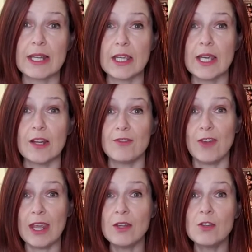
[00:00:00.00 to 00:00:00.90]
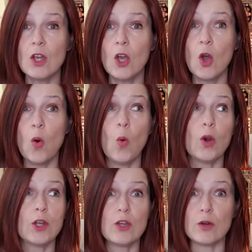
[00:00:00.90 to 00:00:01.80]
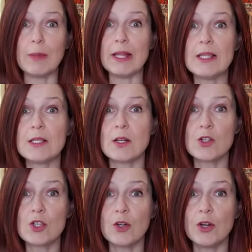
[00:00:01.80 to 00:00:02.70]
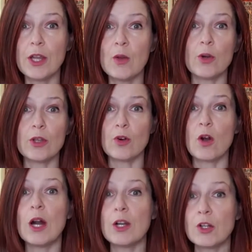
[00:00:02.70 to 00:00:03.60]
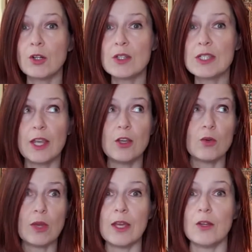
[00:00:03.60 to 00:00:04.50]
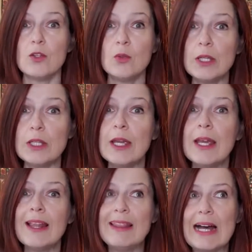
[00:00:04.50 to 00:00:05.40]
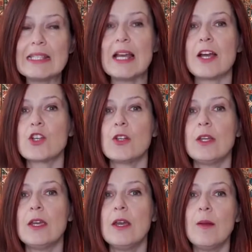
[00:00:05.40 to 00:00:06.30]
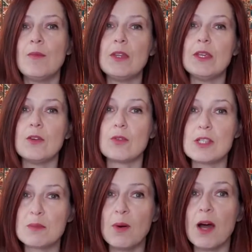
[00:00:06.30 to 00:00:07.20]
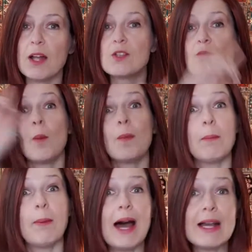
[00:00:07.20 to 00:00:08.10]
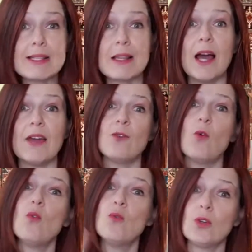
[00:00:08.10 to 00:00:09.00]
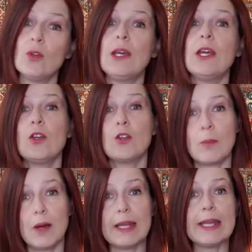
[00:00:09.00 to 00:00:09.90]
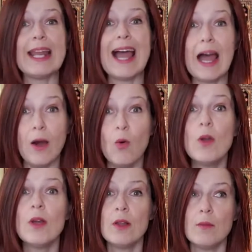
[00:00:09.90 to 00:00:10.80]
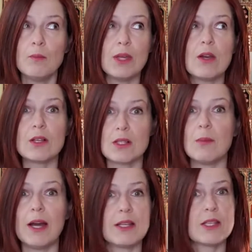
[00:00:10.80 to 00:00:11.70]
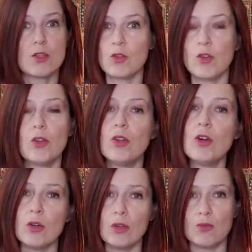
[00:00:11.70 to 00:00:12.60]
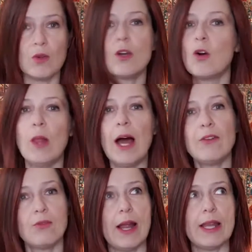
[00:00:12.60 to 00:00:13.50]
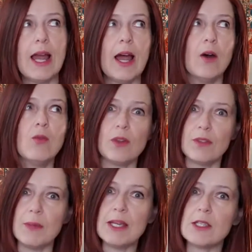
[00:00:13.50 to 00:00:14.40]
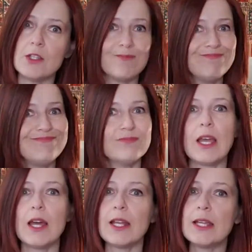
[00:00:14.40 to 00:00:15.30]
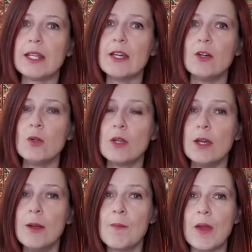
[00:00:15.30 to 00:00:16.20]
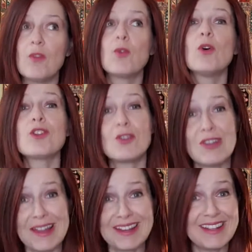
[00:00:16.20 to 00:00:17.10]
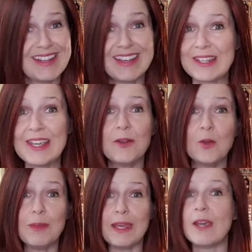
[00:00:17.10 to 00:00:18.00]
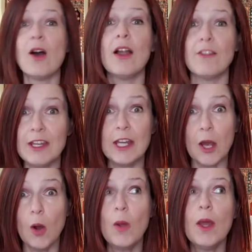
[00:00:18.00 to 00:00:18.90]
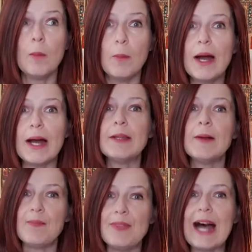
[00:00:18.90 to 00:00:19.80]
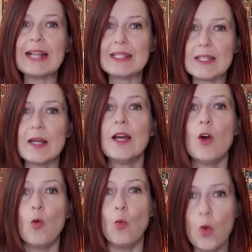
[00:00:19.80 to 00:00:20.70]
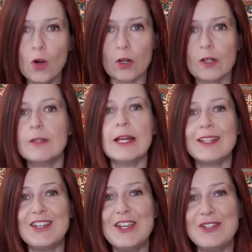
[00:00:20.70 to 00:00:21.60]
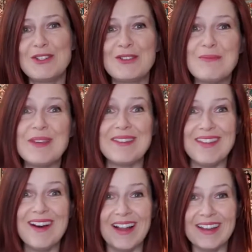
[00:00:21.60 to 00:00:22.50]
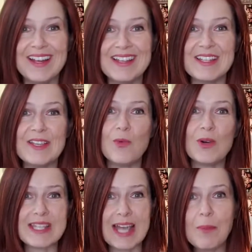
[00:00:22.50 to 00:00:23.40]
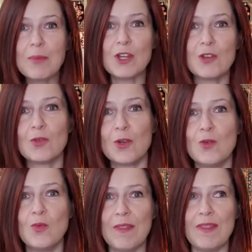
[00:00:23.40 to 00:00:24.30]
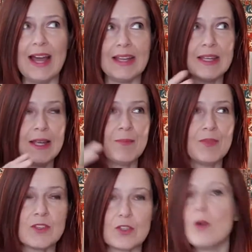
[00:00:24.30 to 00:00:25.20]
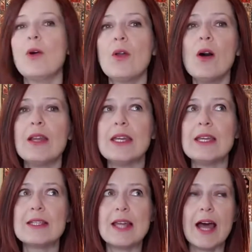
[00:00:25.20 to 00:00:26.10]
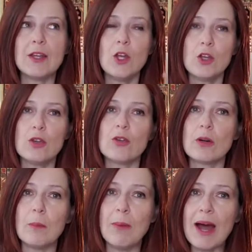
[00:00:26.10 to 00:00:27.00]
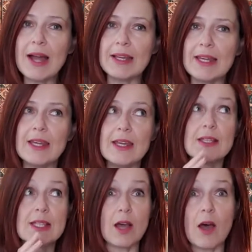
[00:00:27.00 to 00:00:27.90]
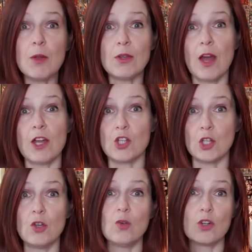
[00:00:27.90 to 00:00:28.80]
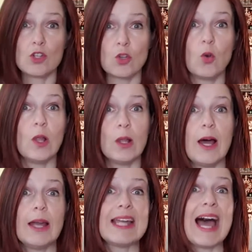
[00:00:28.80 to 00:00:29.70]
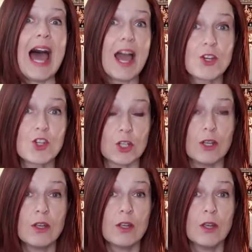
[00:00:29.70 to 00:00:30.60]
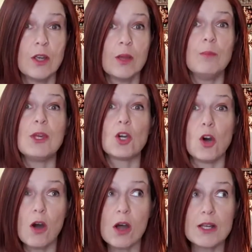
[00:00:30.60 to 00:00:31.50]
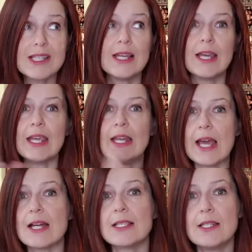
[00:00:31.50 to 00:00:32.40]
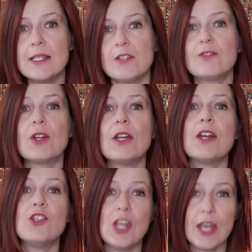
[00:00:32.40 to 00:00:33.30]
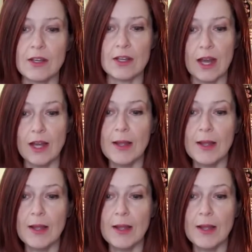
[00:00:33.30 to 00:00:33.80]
you're gonna faint, or your belly starts hurting, or your heart hurts and you can't do it. That's actually the response from the past life overlaying your body now, because the body says, oh, no, if we go live right now with the message, we're gonna get killed. Of course, you're not going to get killed being on video, but that's the work that needs to be done. See, what's happening for you when that is going on is that your body is sabotaging your soul-aligned action because it has a different agenda.